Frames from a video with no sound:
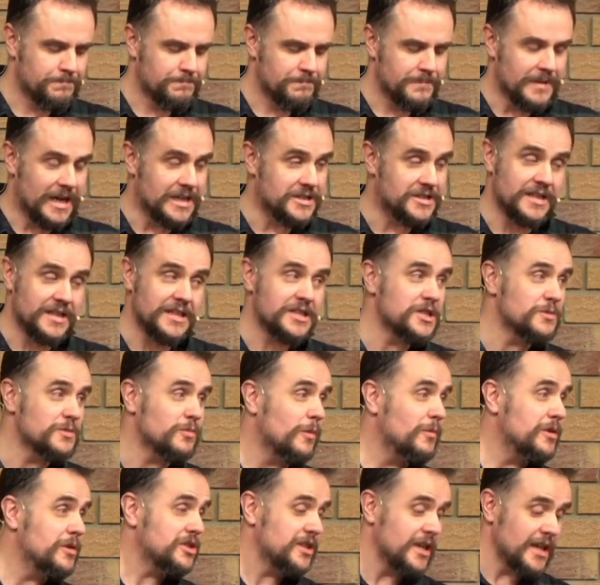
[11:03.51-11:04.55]
And so this is what we're
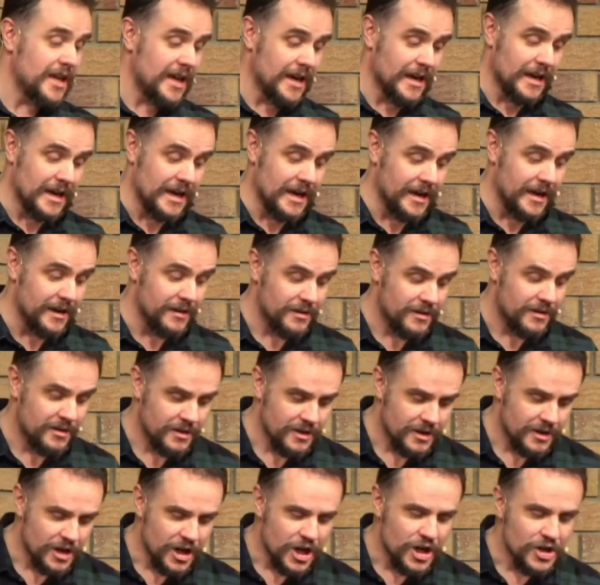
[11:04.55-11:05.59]
seeing here.
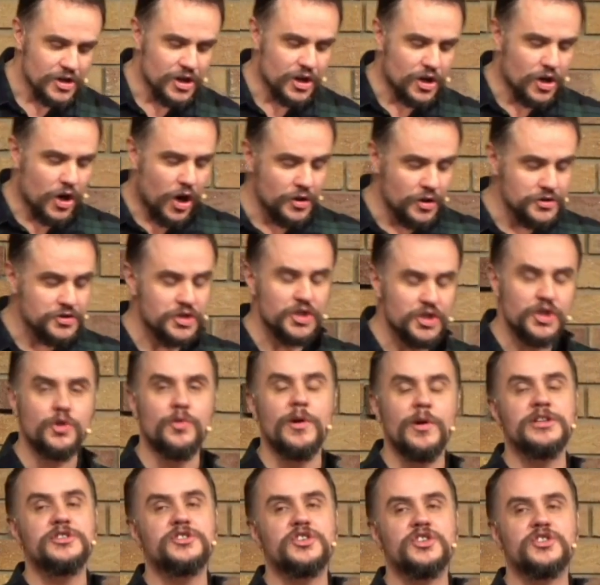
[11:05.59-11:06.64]
The
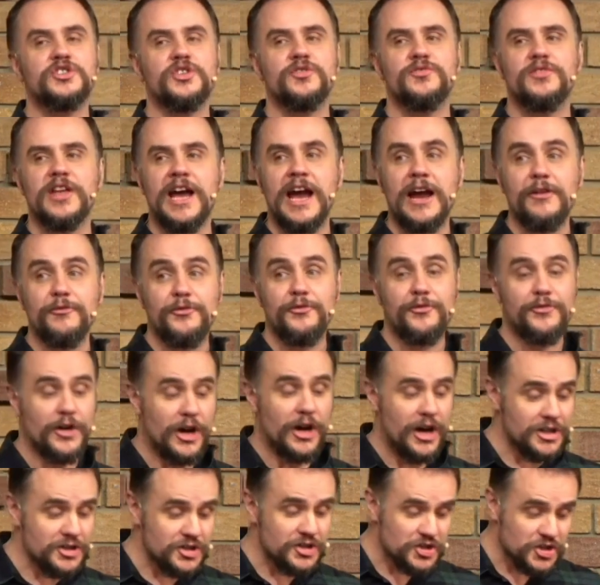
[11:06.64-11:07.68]
consequences of that
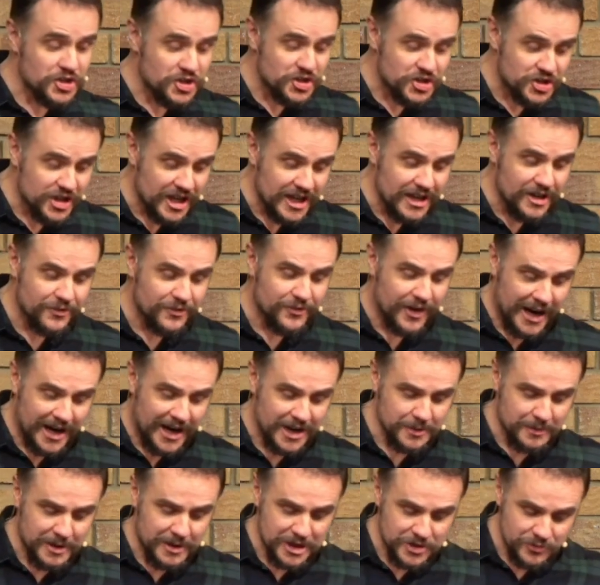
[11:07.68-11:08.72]
first sin of Adam,
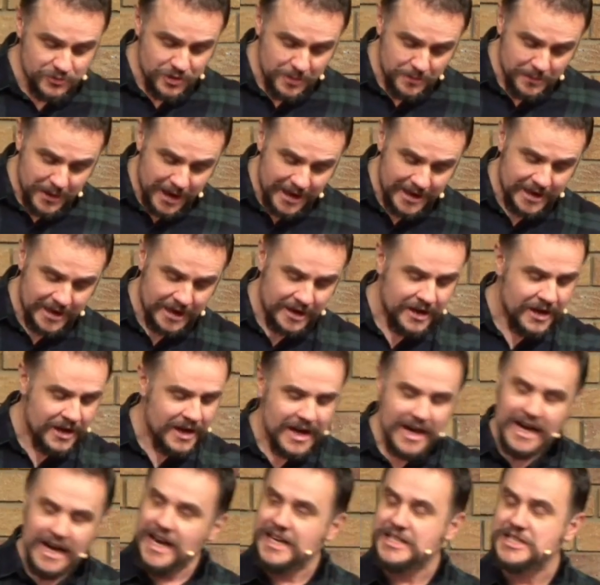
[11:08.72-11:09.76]
his rebellion,
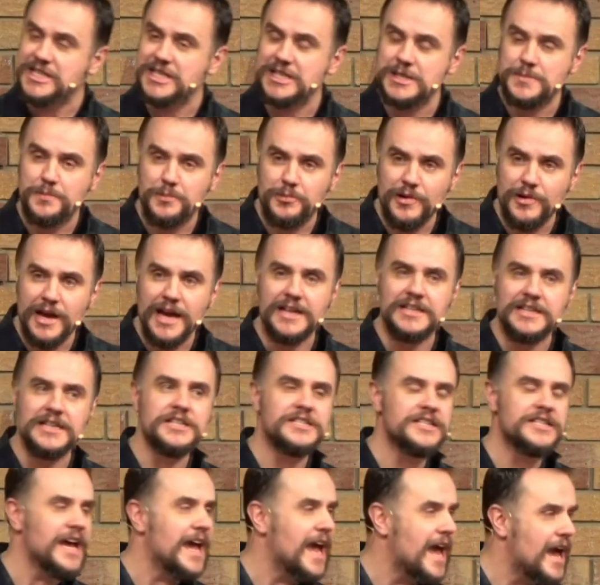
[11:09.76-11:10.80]
had spread into
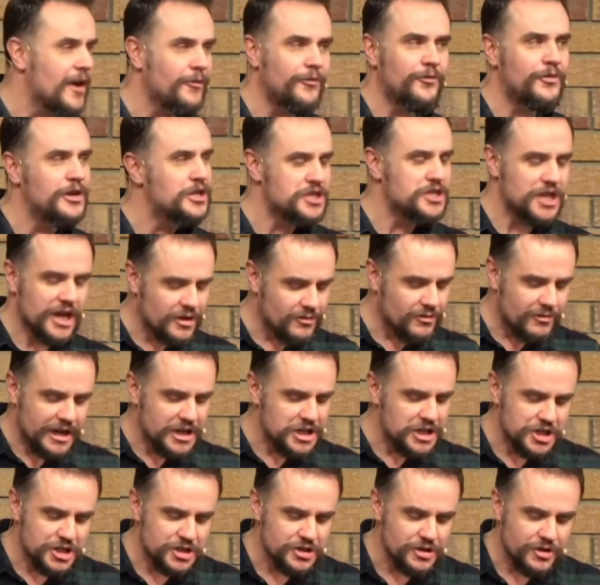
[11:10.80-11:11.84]
every
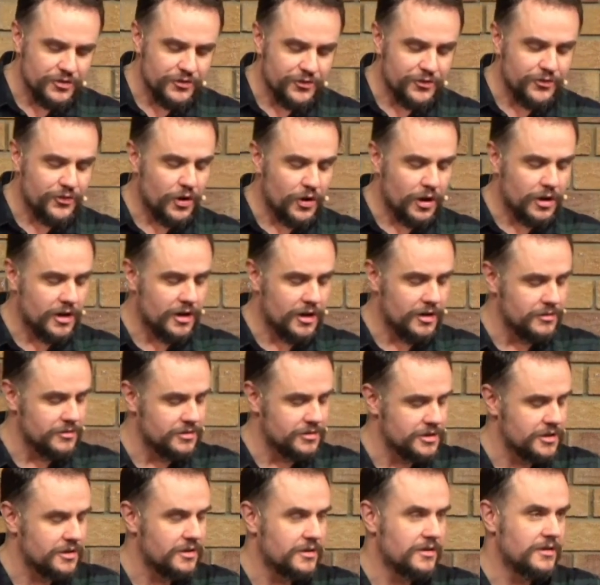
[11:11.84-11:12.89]
generation that followed.
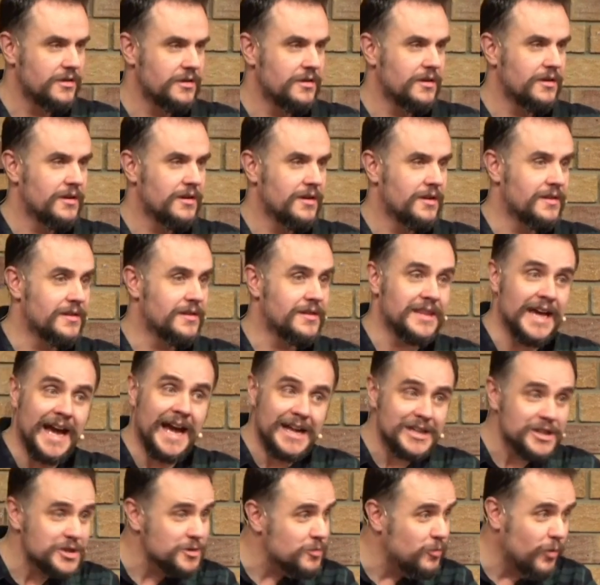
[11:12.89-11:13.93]

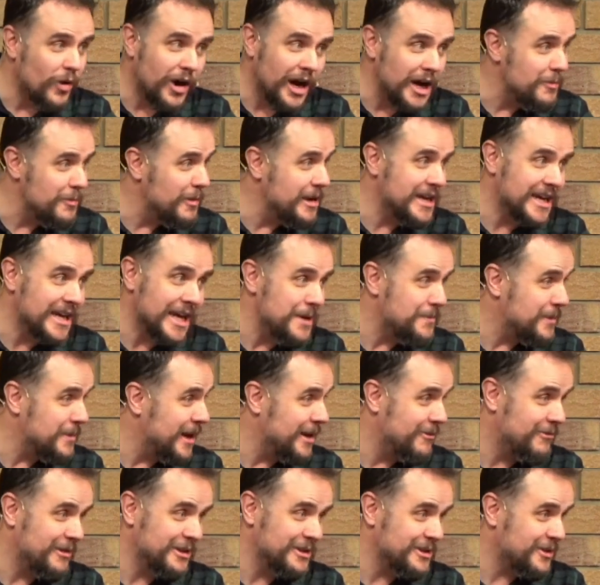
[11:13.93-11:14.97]
That's why we keep
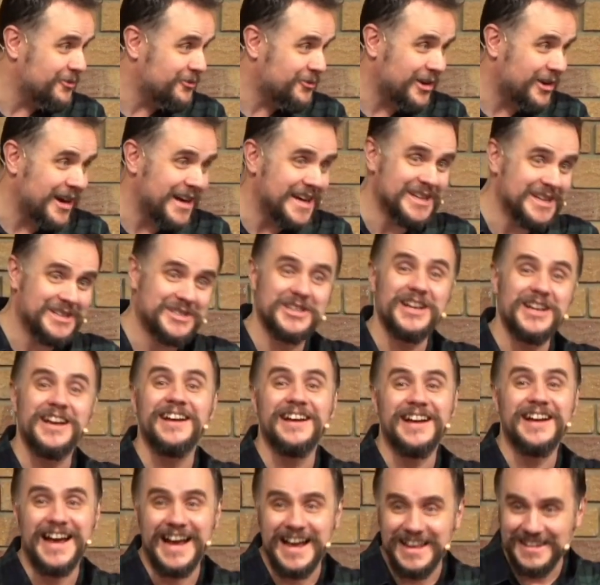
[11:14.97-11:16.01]
hearing the phrase,
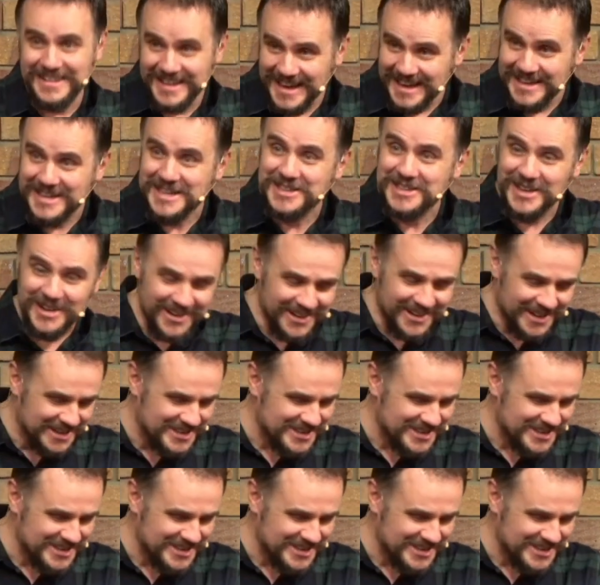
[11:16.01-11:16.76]
and then he died.